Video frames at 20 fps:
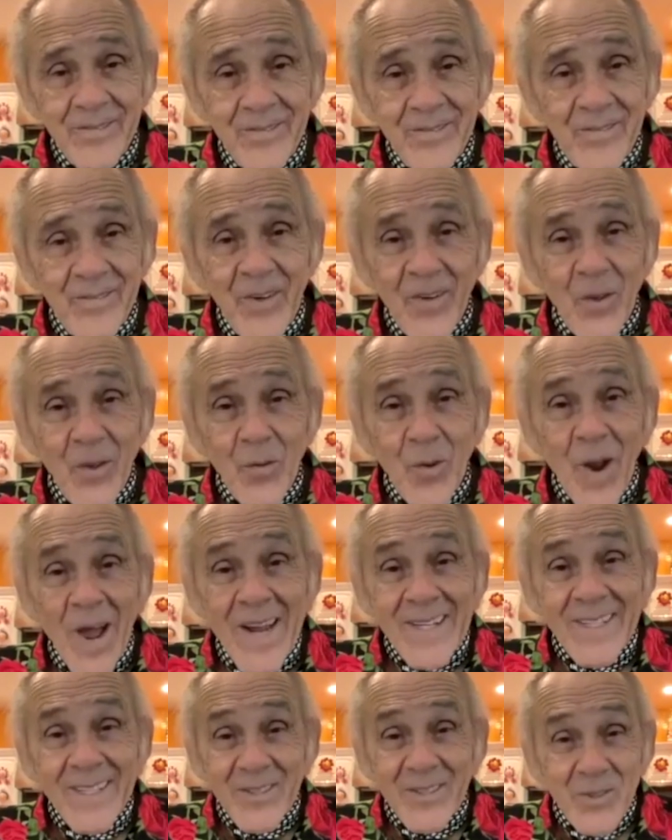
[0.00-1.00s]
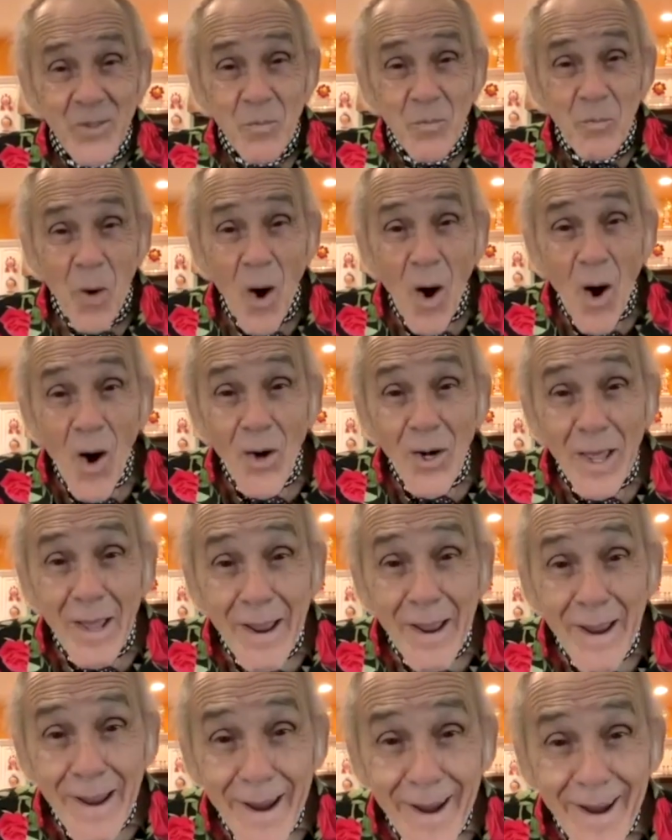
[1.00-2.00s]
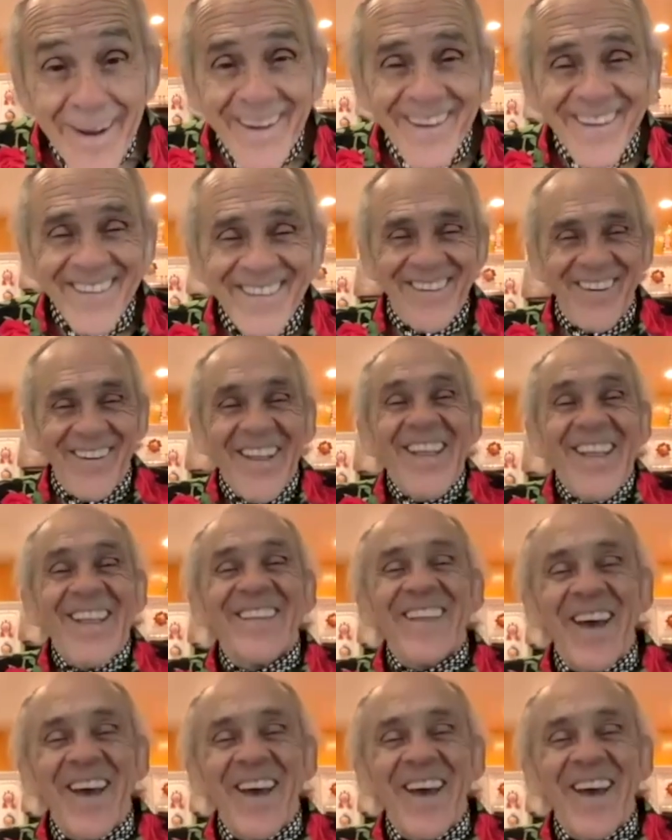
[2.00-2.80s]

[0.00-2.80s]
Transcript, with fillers: for the right to party. that